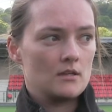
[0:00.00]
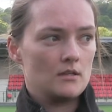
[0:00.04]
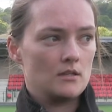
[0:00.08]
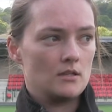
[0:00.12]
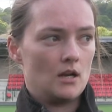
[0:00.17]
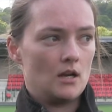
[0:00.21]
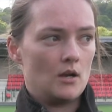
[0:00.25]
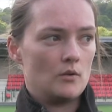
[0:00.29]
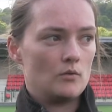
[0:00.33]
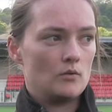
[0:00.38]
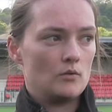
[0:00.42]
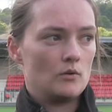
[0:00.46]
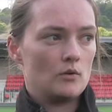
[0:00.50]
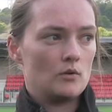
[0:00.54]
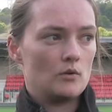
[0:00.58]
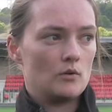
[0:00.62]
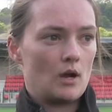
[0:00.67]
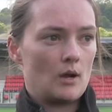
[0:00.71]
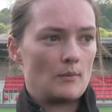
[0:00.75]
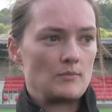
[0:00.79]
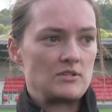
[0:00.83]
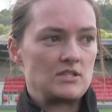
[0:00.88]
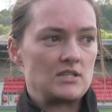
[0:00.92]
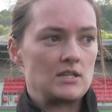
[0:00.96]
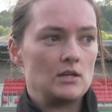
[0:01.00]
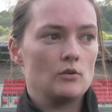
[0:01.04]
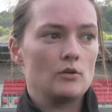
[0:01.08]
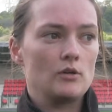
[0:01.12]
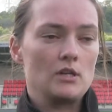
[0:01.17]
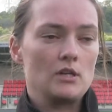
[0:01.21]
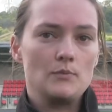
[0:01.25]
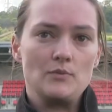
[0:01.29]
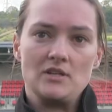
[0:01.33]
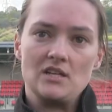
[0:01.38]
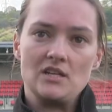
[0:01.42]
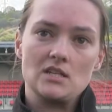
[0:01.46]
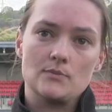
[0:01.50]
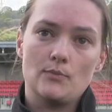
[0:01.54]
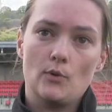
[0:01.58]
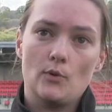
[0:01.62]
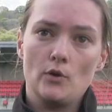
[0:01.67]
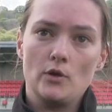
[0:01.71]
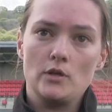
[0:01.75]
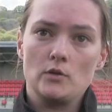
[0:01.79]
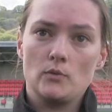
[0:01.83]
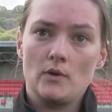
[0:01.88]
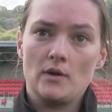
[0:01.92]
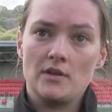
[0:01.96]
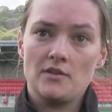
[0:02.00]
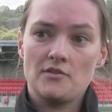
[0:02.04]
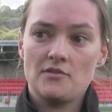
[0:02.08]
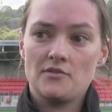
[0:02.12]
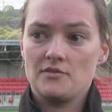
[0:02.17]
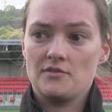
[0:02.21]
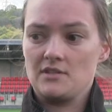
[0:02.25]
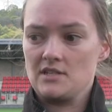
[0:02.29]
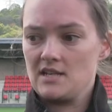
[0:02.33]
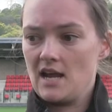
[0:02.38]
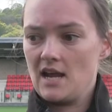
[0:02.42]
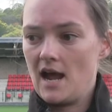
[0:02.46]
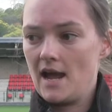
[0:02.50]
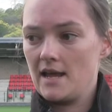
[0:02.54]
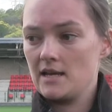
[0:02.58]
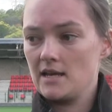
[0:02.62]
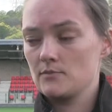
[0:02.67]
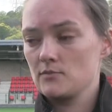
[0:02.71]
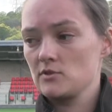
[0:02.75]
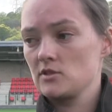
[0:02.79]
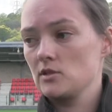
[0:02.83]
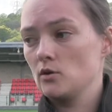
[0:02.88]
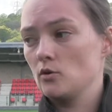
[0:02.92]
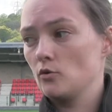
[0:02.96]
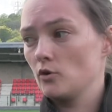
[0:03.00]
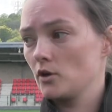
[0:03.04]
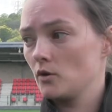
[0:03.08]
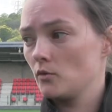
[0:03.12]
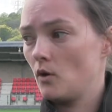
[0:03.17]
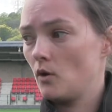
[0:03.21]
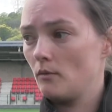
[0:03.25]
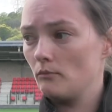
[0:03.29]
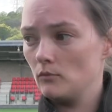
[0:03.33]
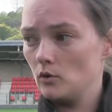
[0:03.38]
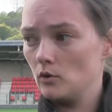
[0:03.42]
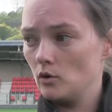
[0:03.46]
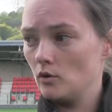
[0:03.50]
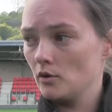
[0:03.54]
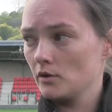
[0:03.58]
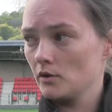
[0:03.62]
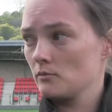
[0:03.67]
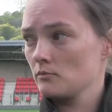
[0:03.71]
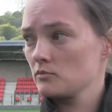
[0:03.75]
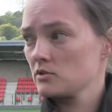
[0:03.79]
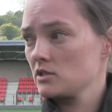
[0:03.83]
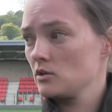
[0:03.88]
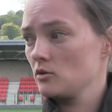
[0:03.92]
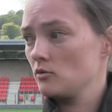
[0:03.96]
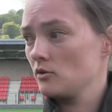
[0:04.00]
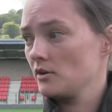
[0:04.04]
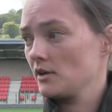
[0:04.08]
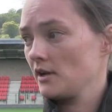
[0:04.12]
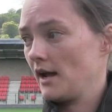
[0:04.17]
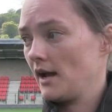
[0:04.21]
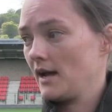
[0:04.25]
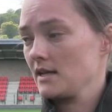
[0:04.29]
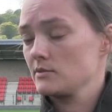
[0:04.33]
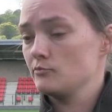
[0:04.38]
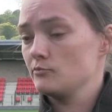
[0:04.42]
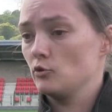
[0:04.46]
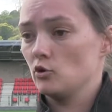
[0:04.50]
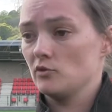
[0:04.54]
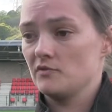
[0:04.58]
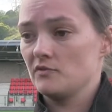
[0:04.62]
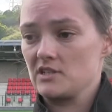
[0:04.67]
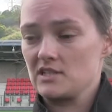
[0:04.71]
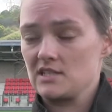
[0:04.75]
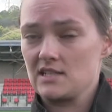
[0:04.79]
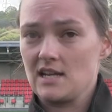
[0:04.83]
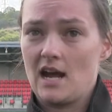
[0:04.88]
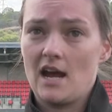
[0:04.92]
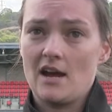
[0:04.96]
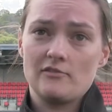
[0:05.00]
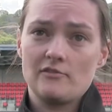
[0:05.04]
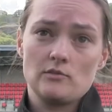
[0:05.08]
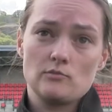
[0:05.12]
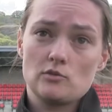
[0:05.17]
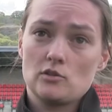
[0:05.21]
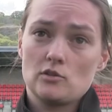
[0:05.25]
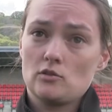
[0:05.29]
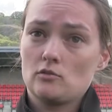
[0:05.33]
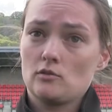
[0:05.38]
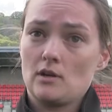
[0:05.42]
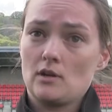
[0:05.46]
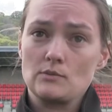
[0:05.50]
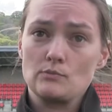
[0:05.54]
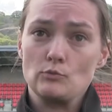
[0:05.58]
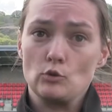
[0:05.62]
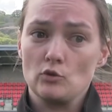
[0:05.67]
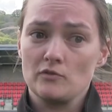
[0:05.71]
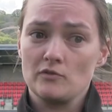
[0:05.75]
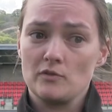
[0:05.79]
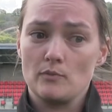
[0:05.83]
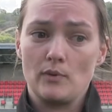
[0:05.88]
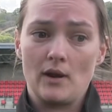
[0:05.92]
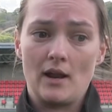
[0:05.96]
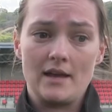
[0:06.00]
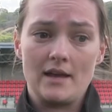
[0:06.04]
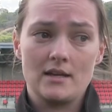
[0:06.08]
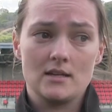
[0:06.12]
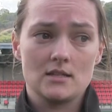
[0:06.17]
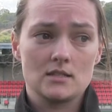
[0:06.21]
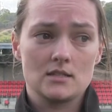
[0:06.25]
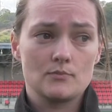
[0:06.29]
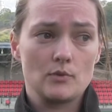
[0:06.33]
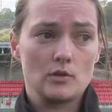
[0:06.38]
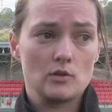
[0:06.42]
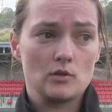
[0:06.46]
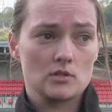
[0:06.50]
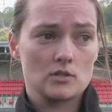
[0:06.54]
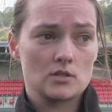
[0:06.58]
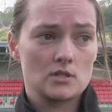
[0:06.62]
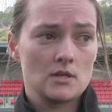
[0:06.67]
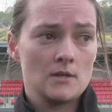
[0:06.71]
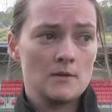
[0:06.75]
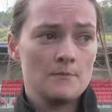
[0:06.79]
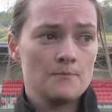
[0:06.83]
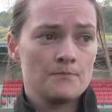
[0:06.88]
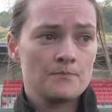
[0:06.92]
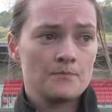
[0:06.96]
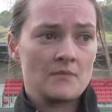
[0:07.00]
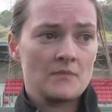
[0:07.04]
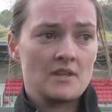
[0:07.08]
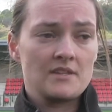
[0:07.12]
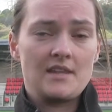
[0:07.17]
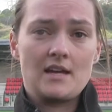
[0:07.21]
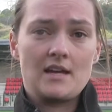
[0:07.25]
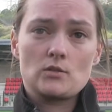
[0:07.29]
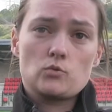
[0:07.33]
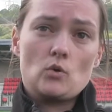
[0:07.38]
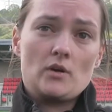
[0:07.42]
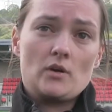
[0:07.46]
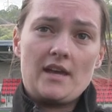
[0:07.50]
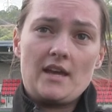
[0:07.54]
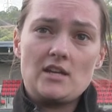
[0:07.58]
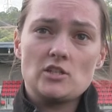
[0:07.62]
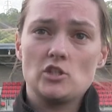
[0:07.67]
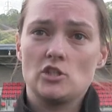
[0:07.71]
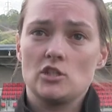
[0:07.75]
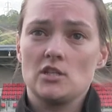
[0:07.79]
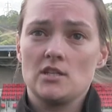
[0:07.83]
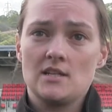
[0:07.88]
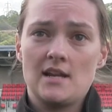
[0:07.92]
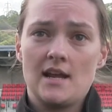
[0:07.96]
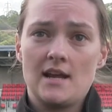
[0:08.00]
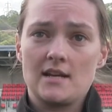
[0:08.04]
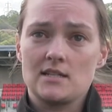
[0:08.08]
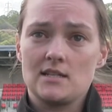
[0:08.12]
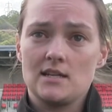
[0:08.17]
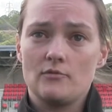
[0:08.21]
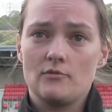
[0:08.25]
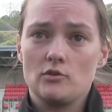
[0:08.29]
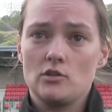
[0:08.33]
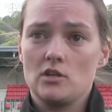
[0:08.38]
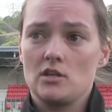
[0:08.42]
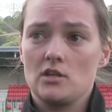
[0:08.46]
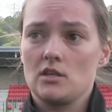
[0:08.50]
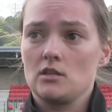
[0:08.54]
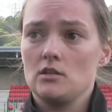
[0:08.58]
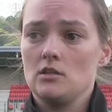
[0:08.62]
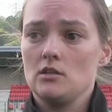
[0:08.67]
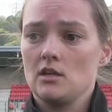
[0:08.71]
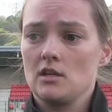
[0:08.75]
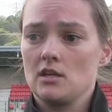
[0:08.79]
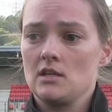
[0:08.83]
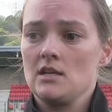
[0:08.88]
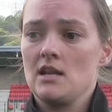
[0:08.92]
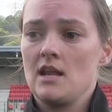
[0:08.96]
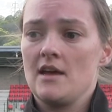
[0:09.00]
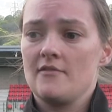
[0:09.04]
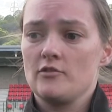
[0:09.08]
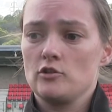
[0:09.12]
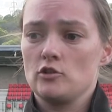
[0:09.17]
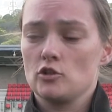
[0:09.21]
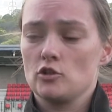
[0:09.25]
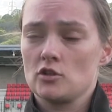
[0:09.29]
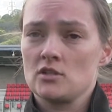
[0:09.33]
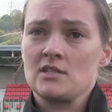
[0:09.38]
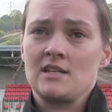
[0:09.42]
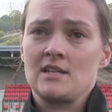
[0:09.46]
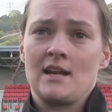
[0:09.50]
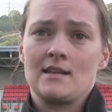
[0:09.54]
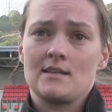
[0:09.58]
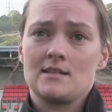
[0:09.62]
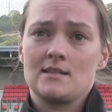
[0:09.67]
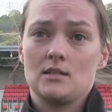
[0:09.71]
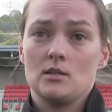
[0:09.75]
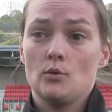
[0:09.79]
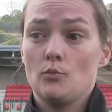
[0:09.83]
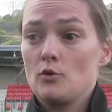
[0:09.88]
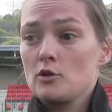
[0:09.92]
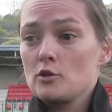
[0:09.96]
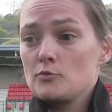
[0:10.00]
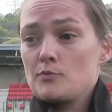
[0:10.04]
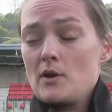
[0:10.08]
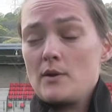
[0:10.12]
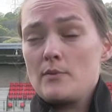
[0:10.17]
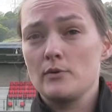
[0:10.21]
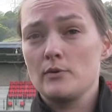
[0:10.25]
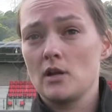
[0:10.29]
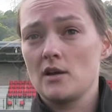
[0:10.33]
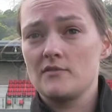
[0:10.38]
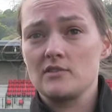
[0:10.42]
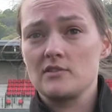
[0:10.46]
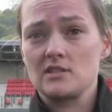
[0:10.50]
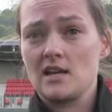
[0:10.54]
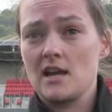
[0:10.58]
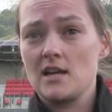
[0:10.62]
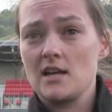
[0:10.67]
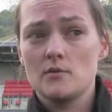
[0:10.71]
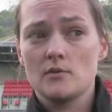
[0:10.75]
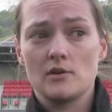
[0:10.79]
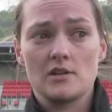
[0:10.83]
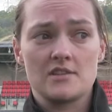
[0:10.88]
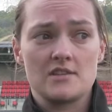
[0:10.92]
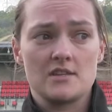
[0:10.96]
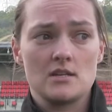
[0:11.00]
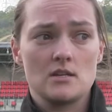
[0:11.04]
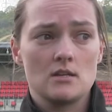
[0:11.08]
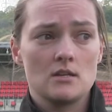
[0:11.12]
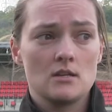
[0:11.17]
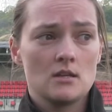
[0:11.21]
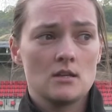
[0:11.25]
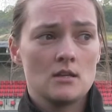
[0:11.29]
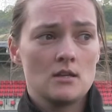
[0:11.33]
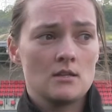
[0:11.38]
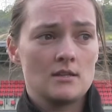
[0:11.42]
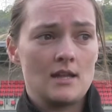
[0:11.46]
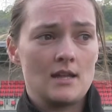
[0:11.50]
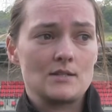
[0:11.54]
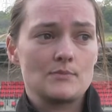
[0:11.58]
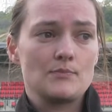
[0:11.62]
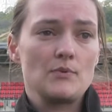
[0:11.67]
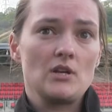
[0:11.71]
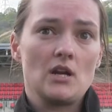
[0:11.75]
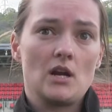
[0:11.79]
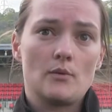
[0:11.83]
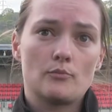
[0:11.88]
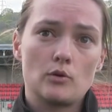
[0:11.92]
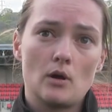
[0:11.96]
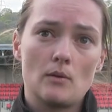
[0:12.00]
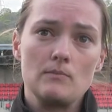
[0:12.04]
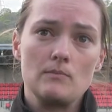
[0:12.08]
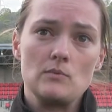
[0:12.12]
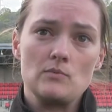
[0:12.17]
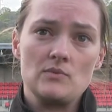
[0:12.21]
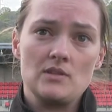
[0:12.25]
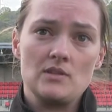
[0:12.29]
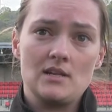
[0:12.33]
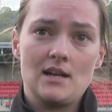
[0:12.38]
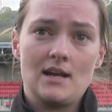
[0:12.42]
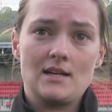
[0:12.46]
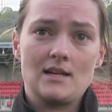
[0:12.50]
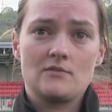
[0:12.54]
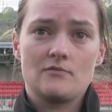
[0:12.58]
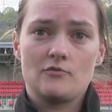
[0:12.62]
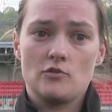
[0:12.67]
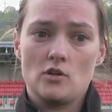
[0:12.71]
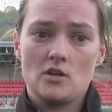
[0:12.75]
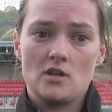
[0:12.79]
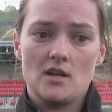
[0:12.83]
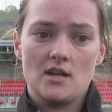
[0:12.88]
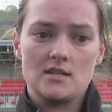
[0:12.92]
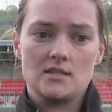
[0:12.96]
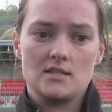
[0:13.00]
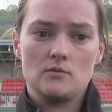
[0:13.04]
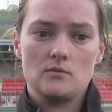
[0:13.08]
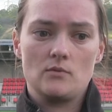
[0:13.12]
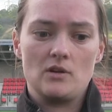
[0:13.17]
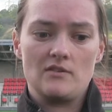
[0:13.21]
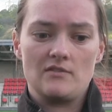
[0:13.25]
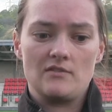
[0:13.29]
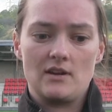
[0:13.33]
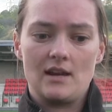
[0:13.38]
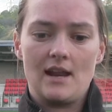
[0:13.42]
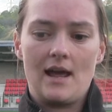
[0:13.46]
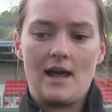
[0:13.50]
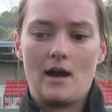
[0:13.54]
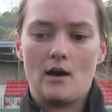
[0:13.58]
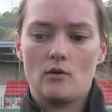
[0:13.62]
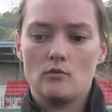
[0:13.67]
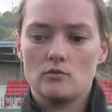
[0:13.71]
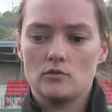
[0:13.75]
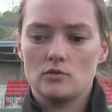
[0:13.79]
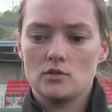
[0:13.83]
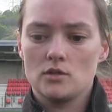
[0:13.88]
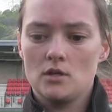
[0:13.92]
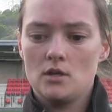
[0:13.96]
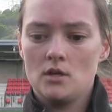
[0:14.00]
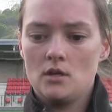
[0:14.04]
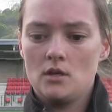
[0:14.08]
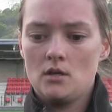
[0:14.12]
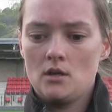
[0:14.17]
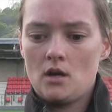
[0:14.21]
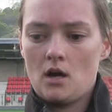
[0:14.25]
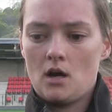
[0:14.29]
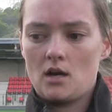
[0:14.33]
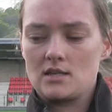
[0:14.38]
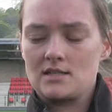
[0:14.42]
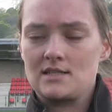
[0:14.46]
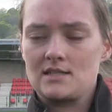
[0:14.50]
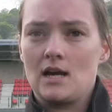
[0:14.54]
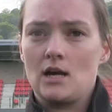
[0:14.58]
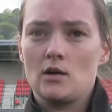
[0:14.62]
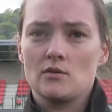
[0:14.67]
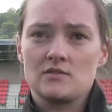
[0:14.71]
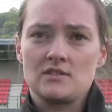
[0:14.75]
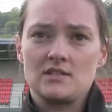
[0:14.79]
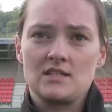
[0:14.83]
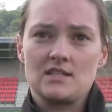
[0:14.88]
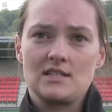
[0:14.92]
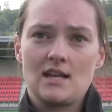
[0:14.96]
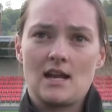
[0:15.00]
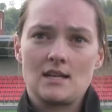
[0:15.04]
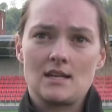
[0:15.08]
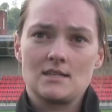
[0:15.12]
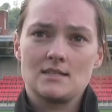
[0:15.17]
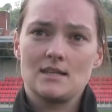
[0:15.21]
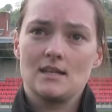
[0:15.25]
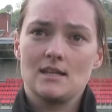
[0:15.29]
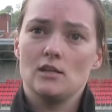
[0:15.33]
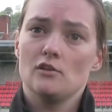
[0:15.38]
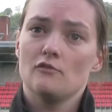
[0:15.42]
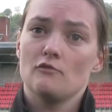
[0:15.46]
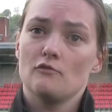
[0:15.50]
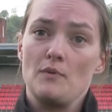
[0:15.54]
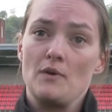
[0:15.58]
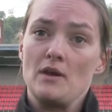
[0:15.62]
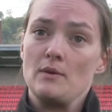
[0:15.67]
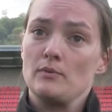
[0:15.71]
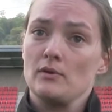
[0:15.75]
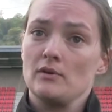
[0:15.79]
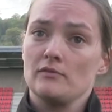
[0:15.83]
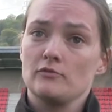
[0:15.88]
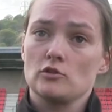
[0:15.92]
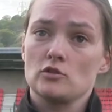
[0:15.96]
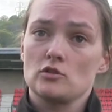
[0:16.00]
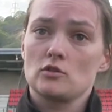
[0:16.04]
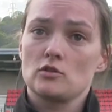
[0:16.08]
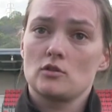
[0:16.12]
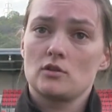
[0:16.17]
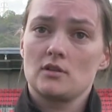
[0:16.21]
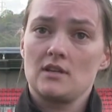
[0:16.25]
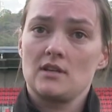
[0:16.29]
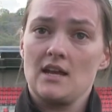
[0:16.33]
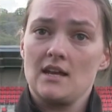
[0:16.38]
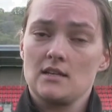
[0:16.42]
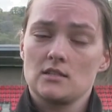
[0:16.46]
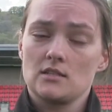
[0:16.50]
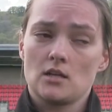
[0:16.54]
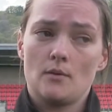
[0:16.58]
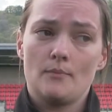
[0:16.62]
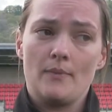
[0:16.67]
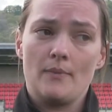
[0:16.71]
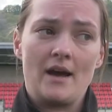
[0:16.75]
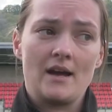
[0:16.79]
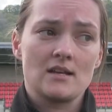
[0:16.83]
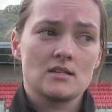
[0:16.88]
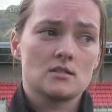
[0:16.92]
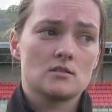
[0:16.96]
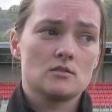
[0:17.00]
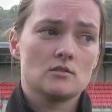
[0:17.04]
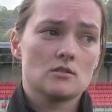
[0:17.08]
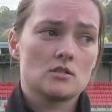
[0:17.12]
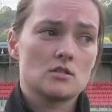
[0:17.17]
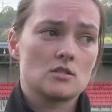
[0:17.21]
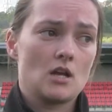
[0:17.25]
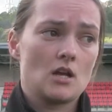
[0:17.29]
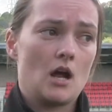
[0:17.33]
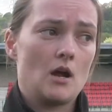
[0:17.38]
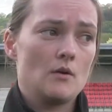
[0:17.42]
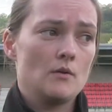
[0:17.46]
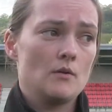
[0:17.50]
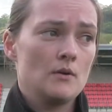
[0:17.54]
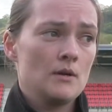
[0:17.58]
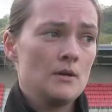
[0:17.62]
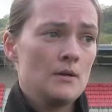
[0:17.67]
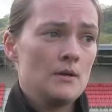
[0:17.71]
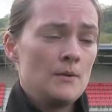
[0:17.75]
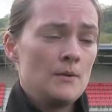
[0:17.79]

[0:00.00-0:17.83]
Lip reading: you know, I'm still going to be disappointed with today, and I'm still going to want more, and I'm still going to ask more of the staff, and I'm still going to ask more of the players, because that's what gets you to the next level. You can never just stand still because people overtake you, and I think that's been our problem in the last few years, that we've allowed ourselves to stand still and other people have just kicked on past us. So